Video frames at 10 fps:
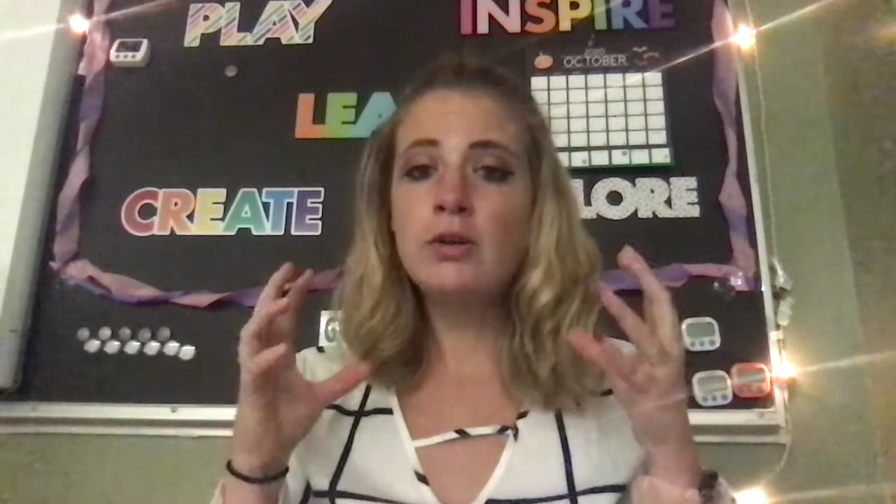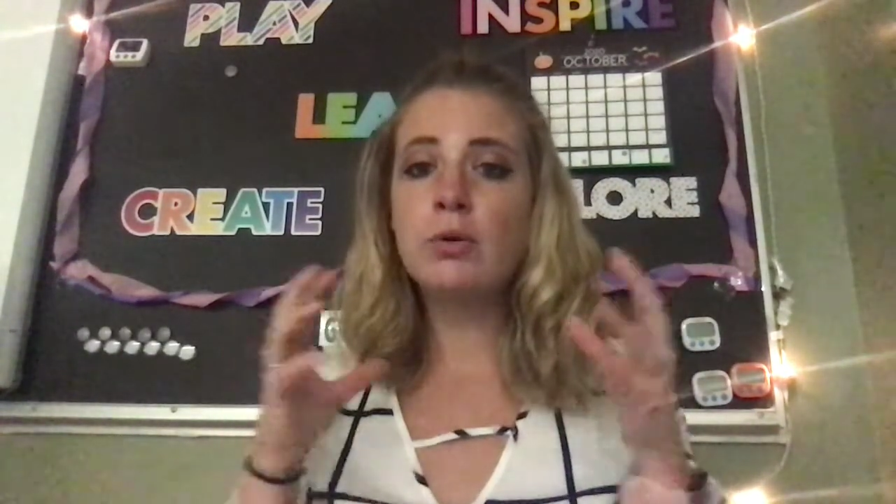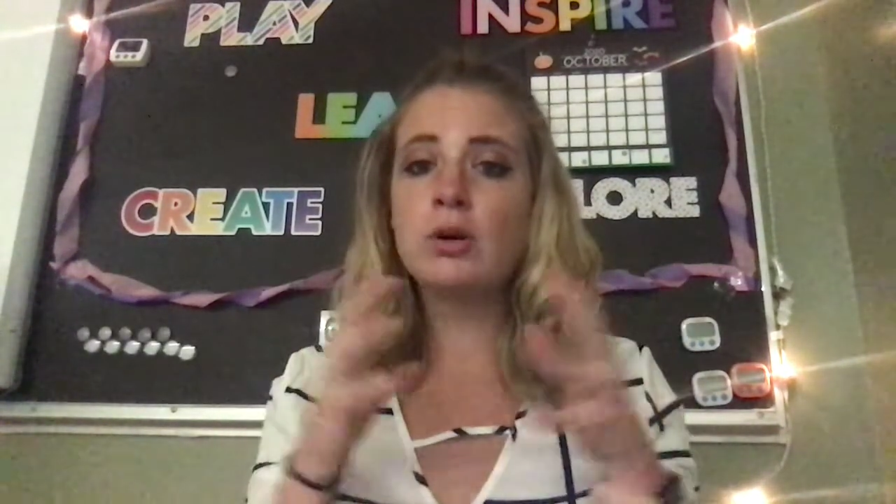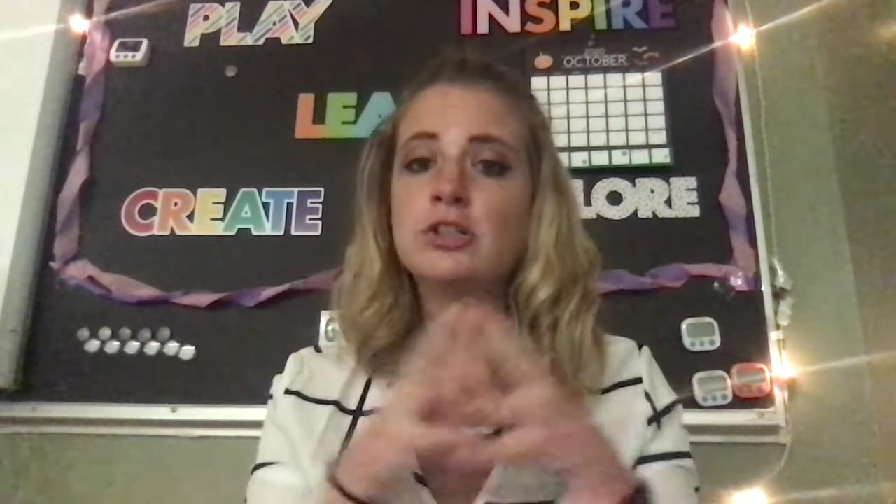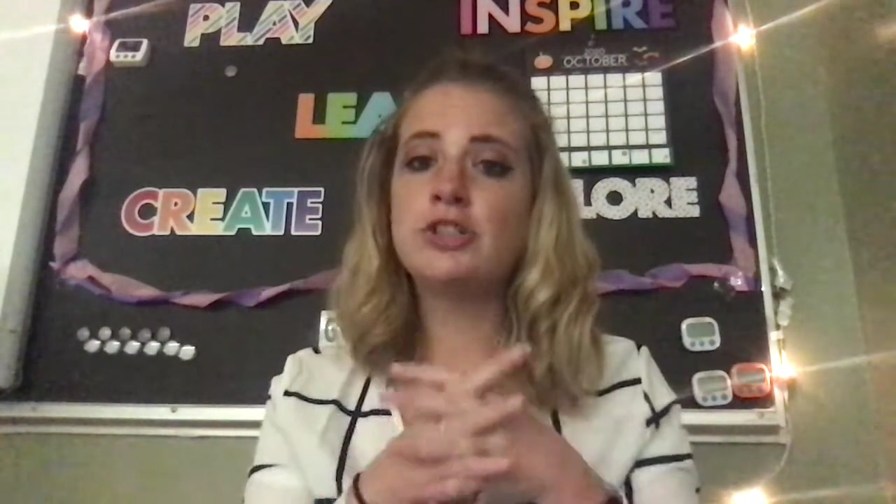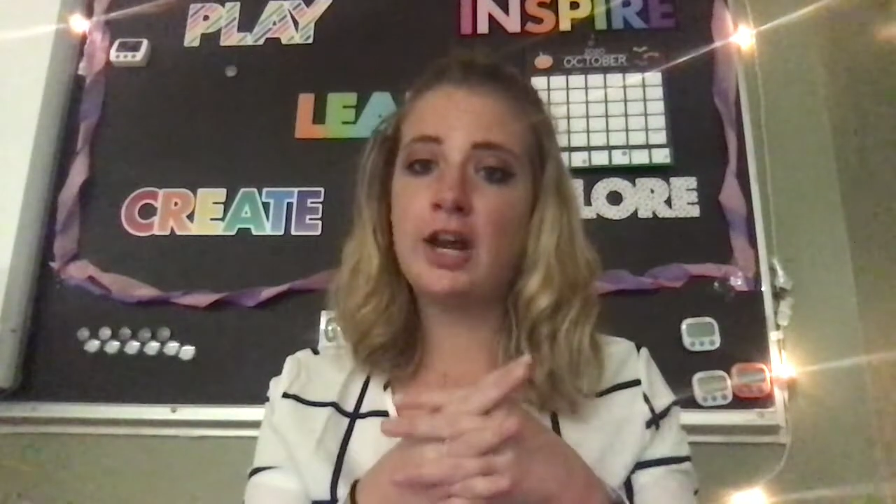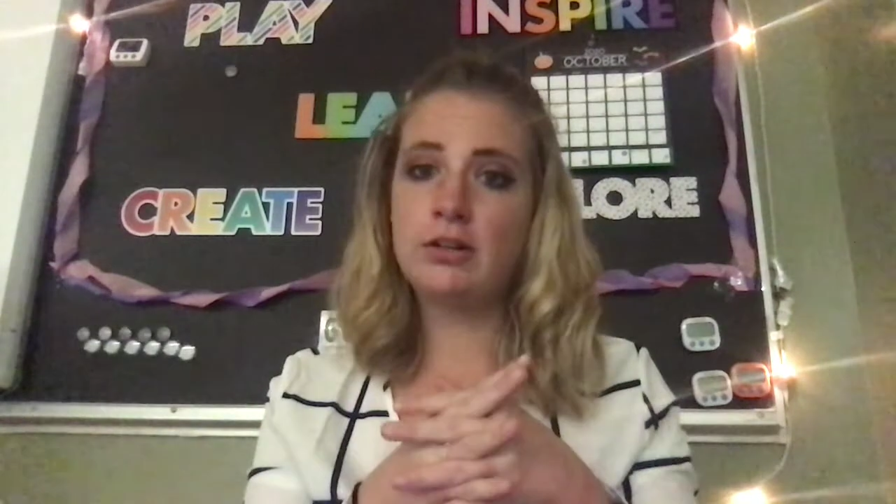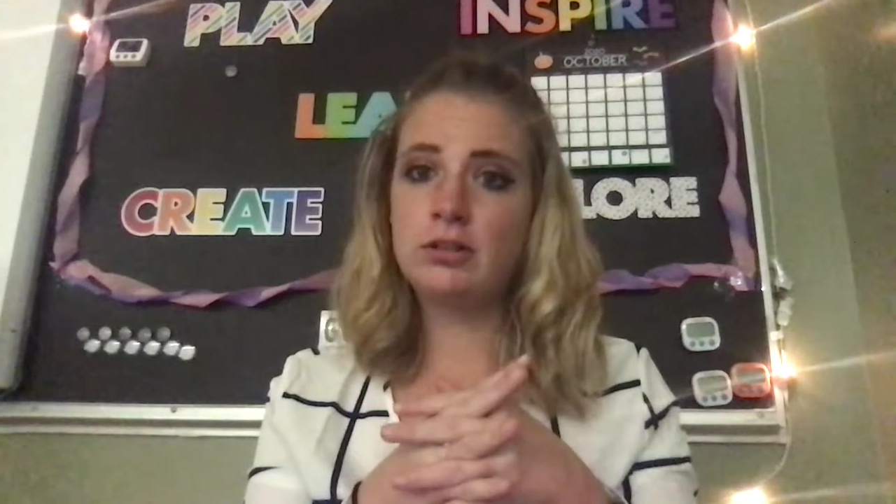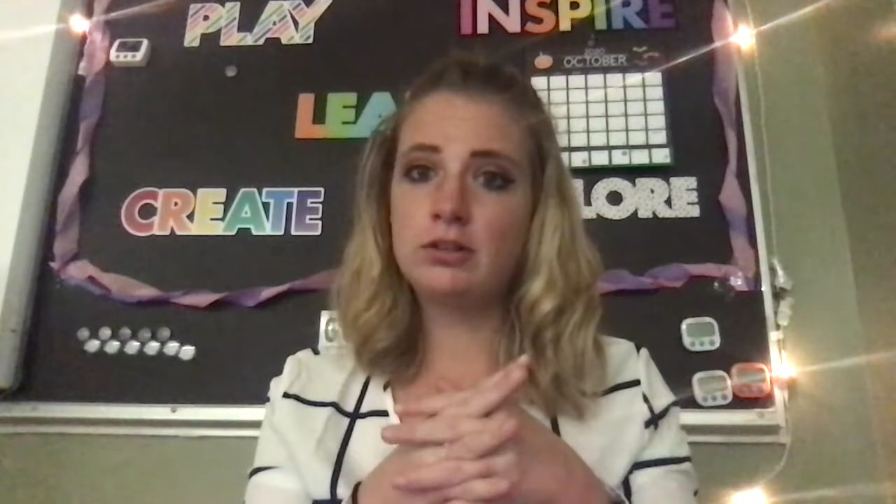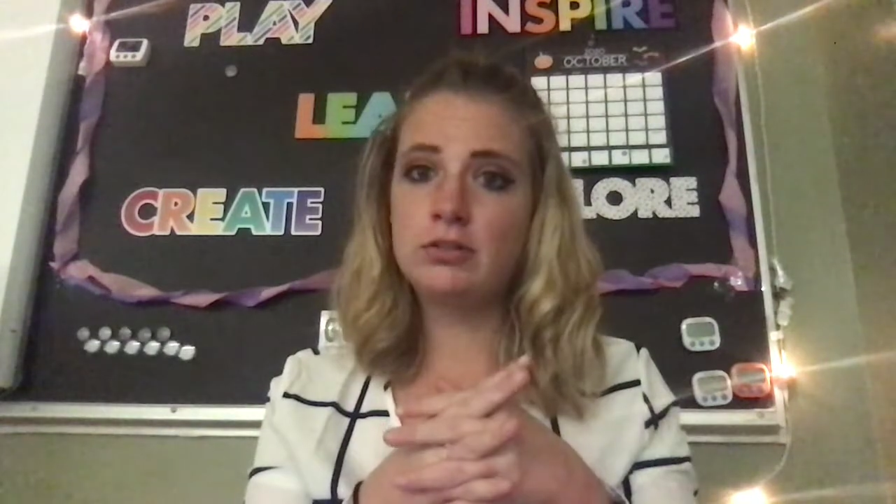or
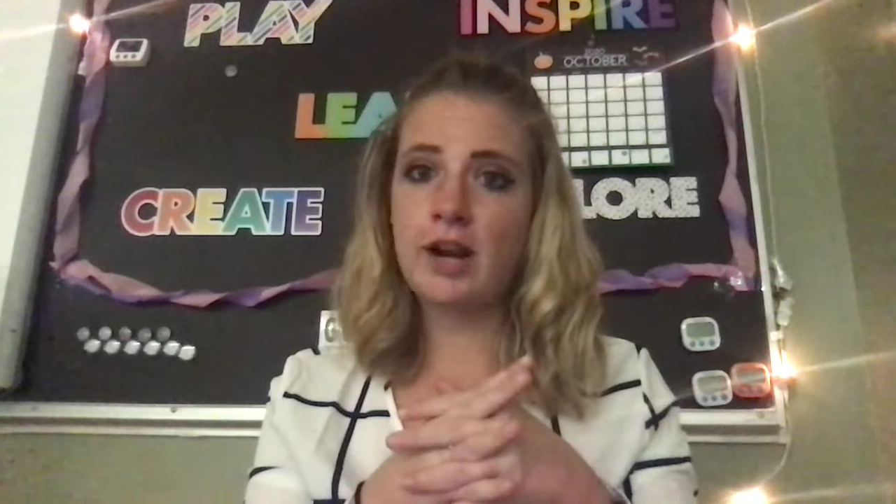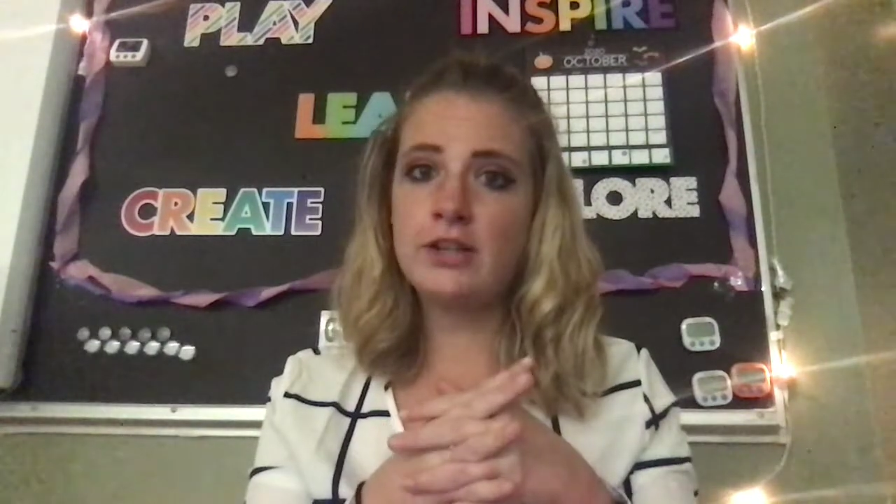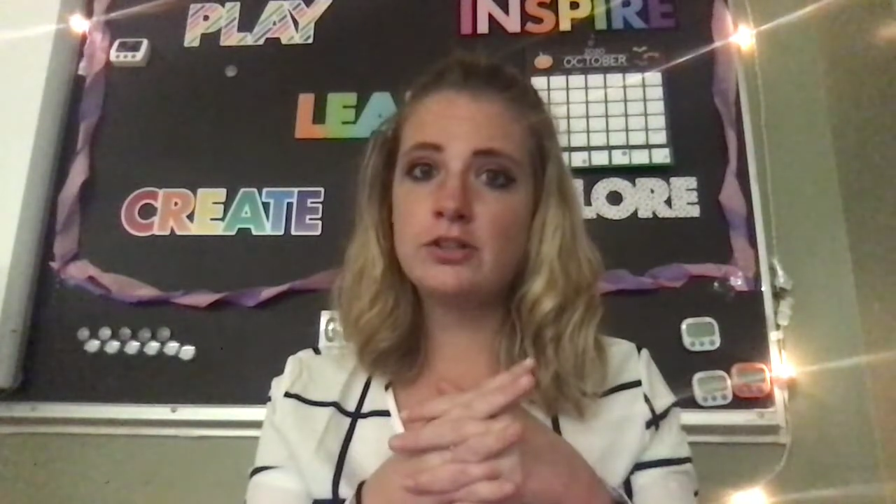general, right?